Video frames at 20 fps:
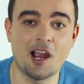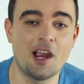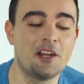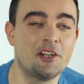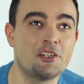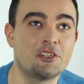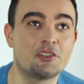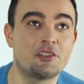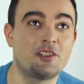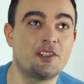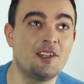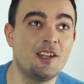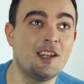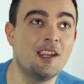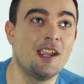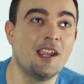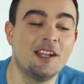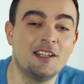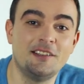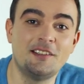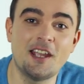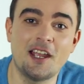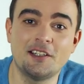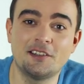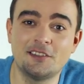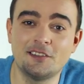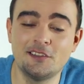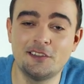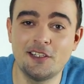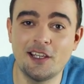I see
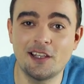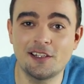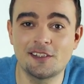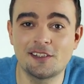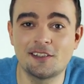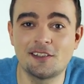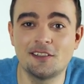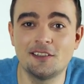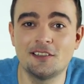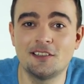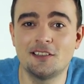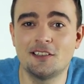that it's